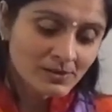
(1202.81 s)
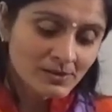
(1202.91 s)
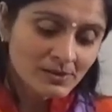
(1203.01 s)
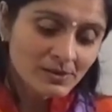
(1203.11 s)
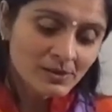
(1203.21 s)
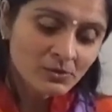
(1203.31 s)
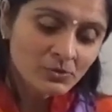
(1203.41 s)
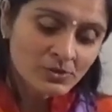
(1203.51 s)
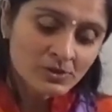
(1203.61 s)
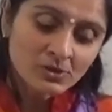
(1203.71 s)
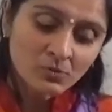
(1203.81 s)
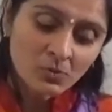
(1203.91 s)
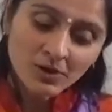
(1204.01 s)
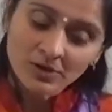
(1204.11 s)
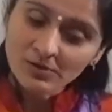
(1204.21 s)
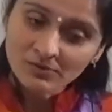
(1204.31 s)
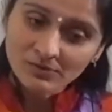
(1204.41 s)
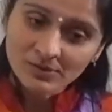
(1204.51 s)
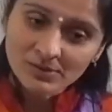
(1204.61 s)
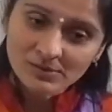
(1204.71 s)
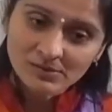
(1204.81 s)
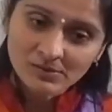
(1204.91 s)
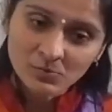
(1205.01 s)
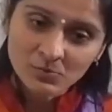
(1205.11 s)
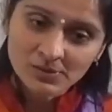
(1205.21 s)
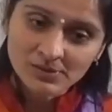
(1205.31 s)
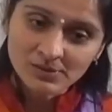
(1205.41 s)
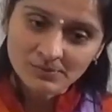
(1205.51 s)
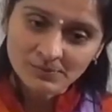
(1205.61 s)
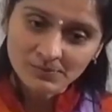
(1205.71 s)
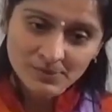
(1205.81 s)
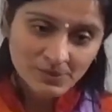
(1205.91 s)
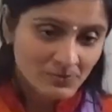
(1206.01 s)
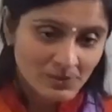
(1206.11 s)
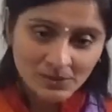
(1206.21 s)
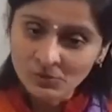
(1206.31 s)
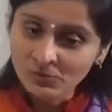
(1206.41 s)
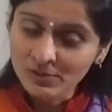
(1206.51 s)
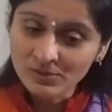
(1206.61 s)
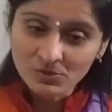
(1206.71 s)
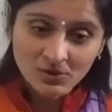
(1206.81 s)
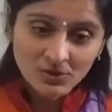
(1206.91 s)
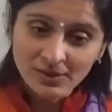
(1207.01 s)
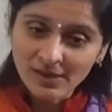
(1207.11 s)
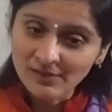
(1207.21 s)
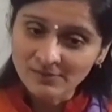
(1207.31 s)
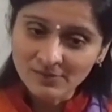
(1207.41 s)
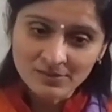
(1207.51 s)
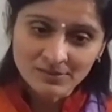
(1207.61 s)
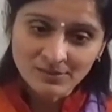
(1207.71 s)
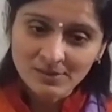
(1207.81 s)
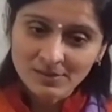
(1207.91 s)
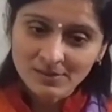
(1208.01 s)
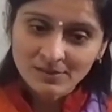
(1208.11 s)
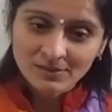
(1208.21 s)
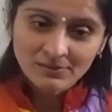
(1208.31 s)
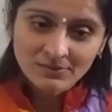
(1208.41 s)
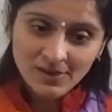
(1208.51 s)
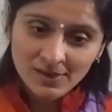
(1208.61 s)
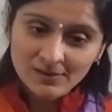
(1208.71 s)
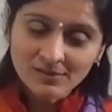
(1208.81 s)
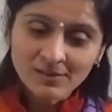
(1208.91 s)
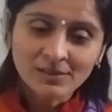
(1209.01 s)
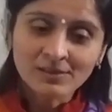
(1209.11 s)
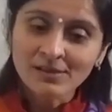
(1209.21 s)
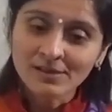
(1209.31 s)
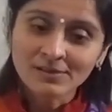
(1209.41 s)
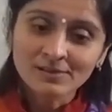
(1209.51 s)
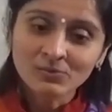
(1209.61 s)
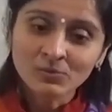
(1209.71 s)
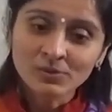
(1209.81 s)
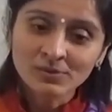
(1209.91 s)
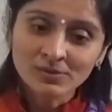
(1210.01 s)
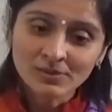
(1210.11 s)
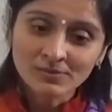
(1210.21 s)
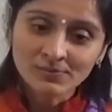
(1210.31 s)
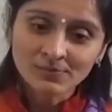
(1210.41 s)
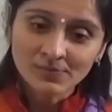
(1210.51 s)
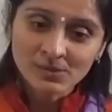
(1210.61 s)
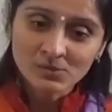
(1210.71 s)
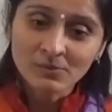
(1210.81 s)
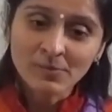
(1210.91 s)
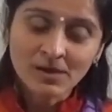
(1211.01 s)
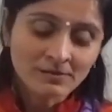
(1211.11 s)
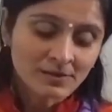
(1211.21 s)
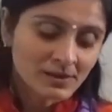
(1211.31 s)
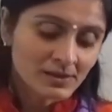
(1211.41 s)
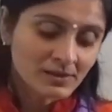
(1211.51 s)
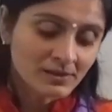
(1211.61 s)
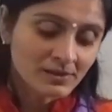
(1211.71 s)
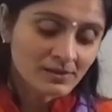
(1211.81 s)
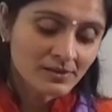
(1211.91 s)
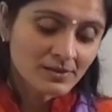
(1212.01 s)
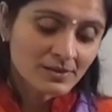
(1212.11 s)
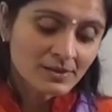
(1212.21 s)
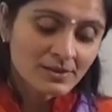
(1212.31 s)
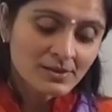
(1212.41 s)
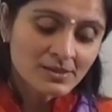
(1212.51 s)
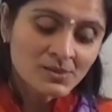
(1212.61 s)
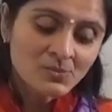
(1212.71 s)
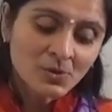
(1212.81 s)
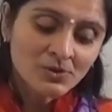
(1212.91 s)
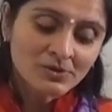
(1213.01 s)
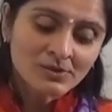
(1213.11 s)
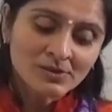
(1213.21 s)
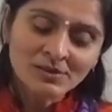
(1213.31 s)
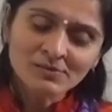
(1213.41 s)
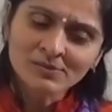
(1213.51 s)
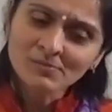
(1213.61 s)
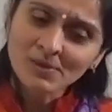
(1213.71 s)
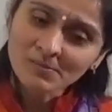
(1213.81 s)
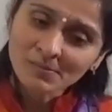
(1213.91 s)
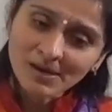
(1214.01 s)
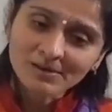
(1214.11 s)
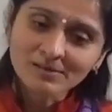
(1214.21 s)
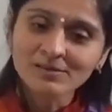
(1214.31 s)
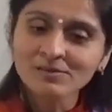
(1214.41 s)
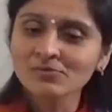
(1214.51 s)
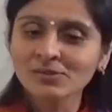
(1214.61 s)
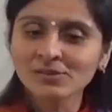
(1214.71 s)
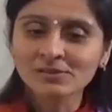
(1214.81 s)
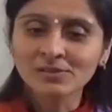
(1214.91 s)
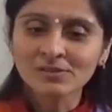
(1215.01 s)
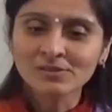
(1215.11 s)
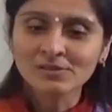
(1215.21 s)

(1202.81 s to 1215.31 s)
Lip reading: He who is devoid of this wisdom, somebody who does not have this fire ignited within him, the Swabhava Jnana, he is bothered even by minor difficulties.